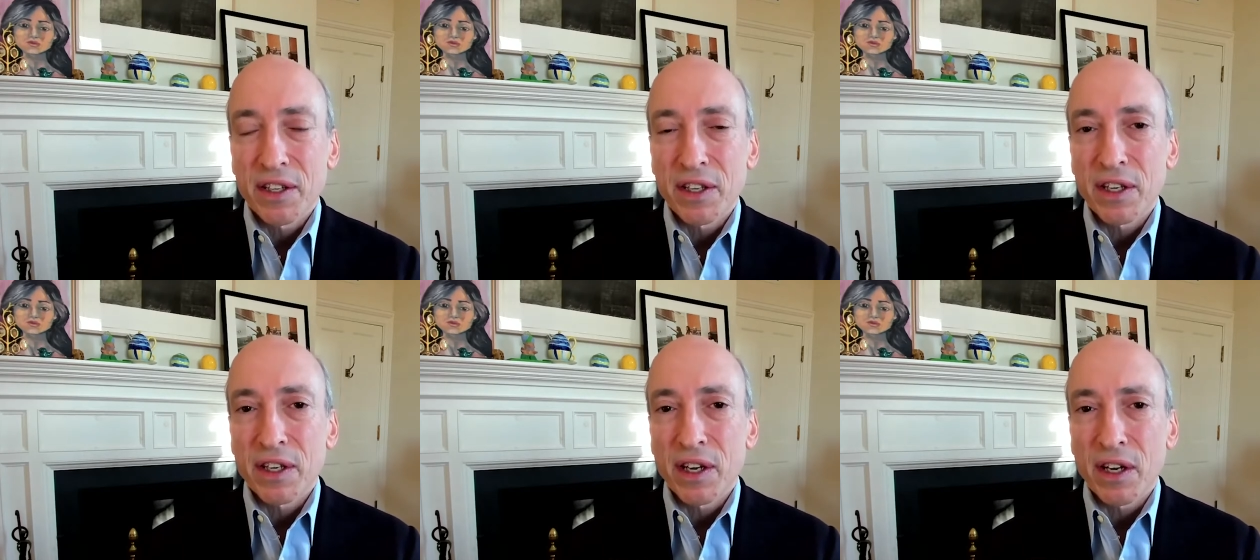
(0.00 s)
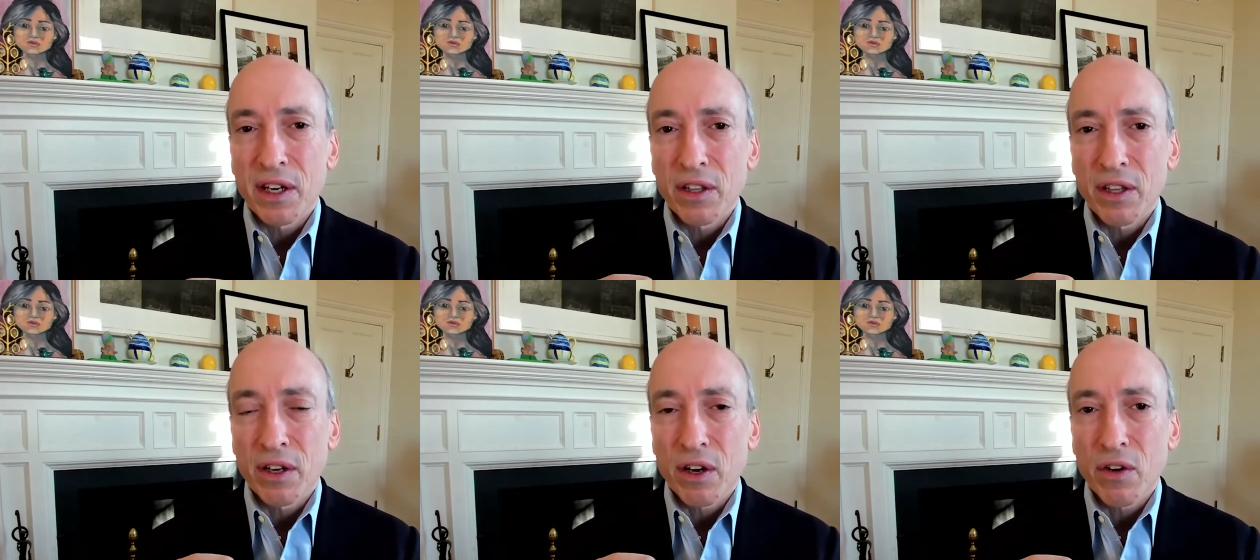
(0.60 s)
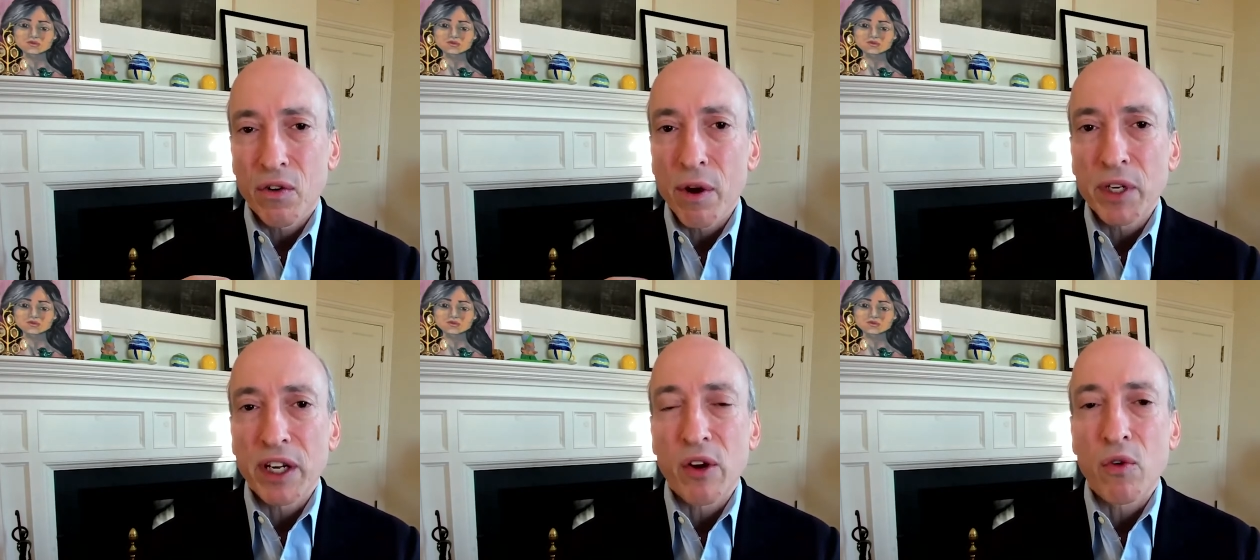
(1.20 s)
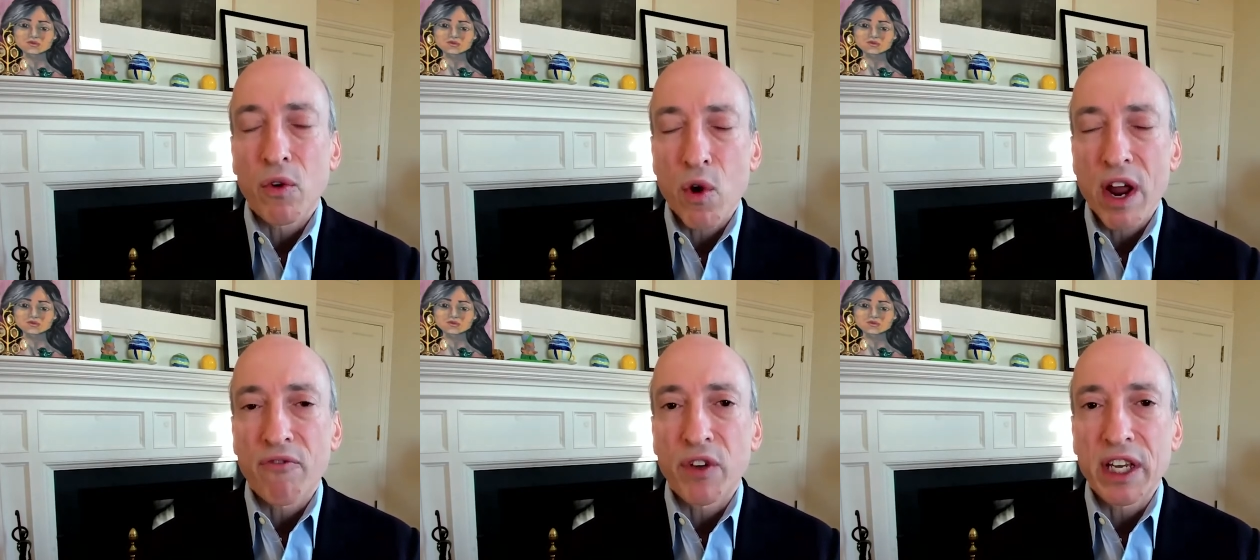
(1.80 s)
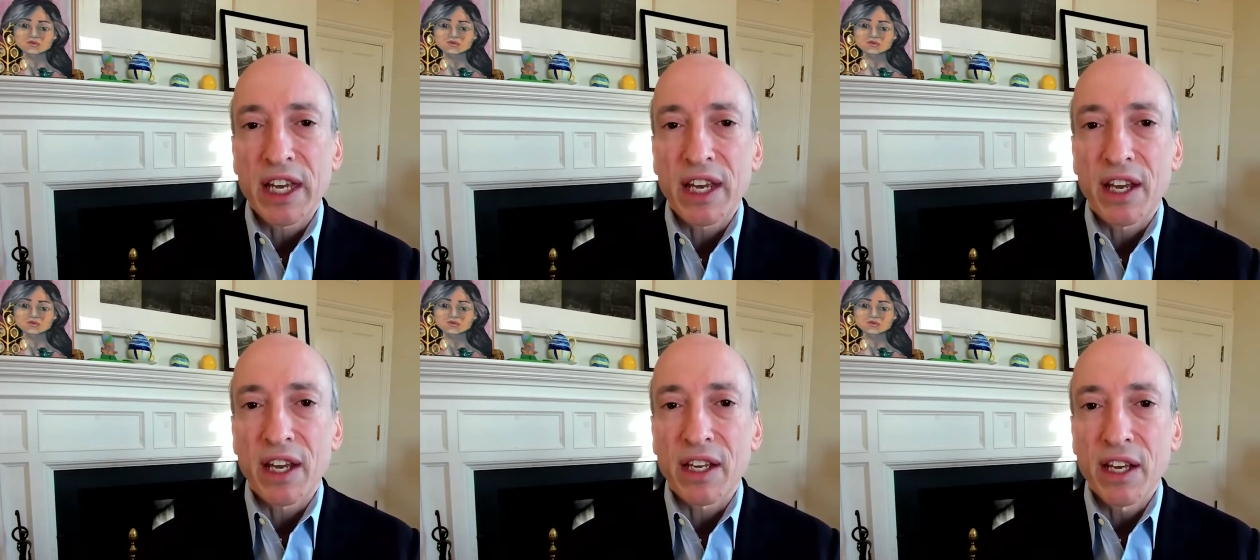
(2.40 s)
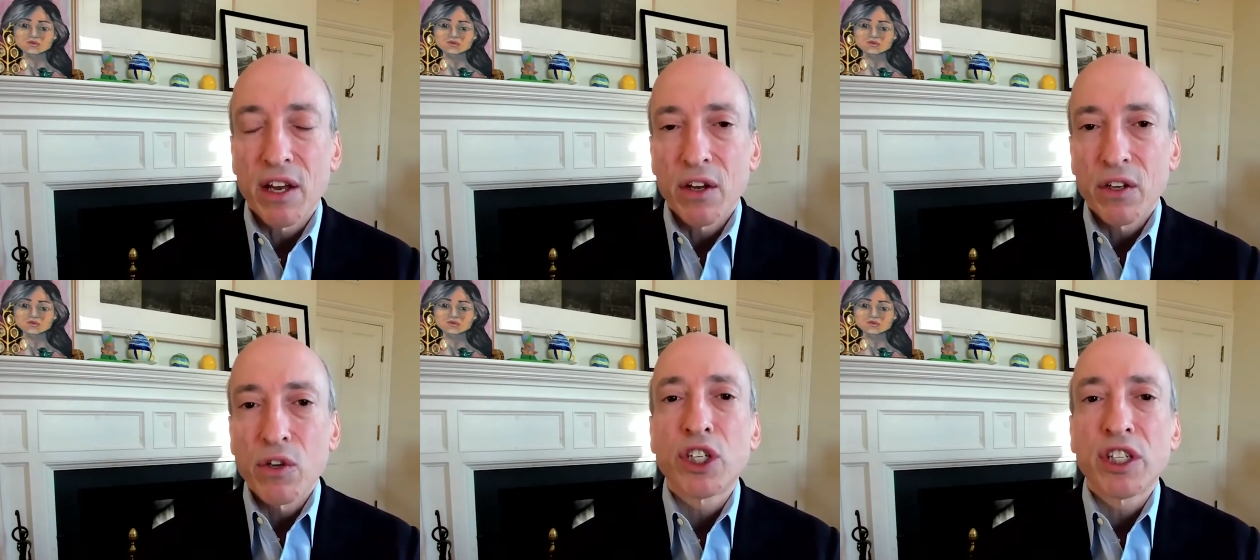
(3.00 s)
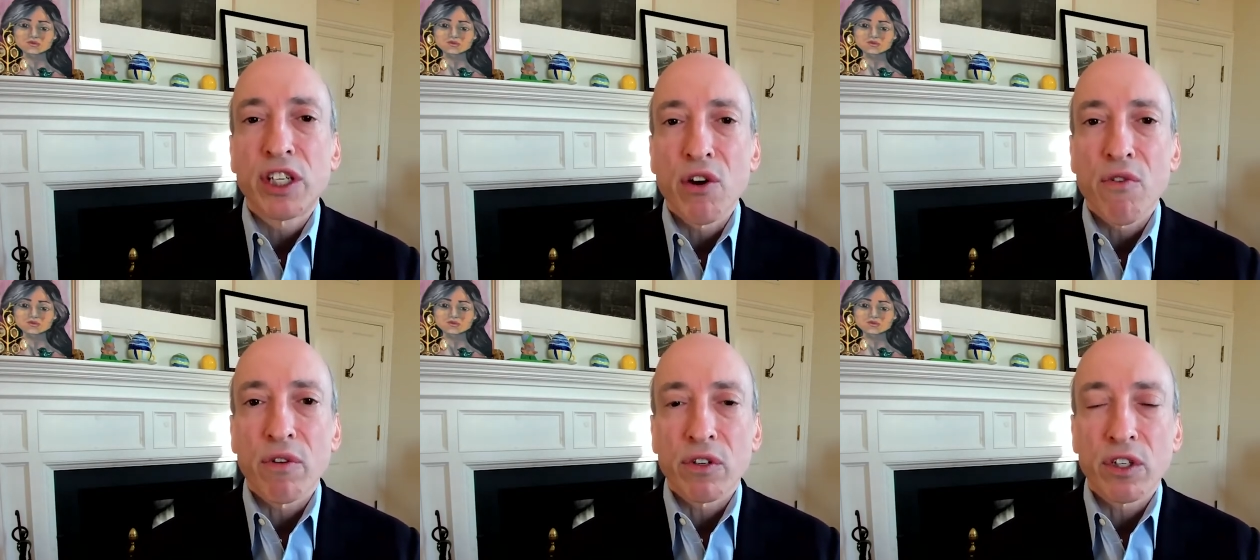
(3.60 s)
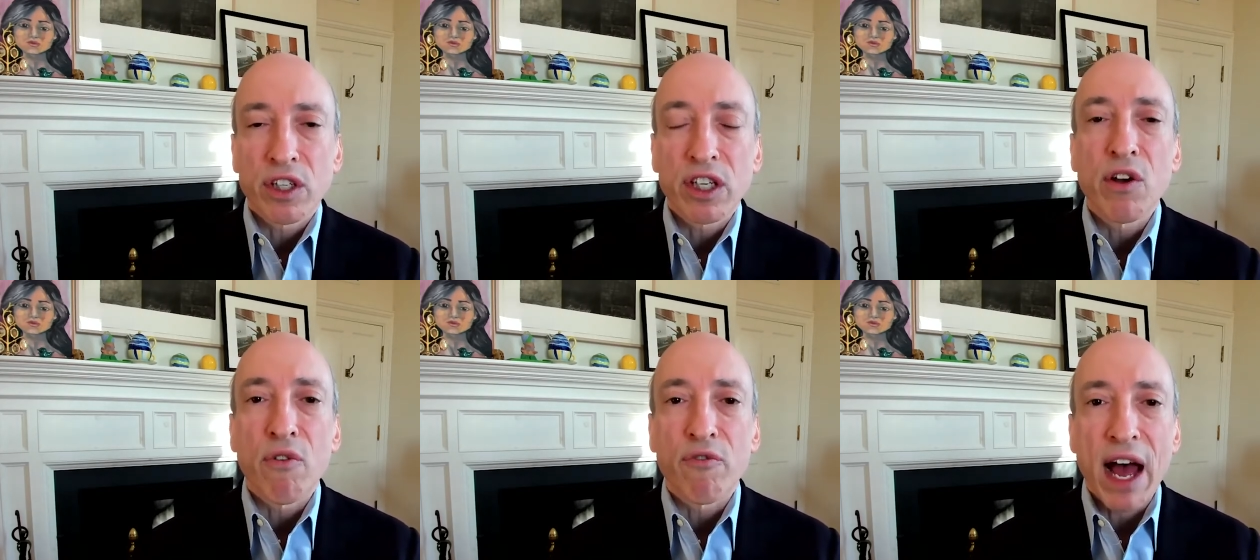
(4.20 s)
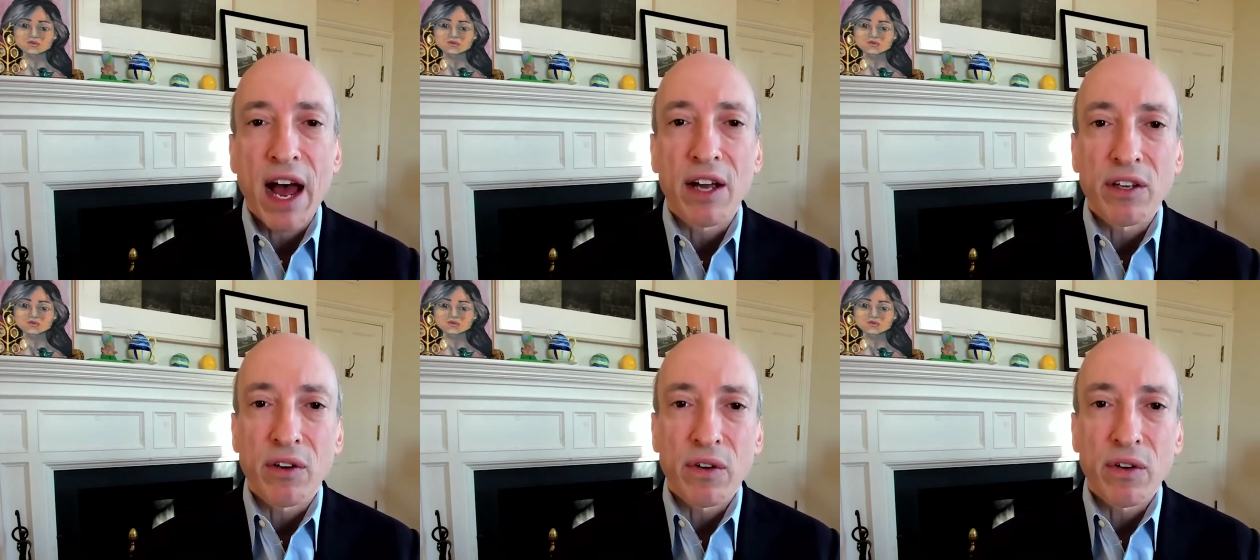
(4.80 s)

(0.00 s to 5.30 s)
Speaker 1: the, the cryptographic key you steal steal value.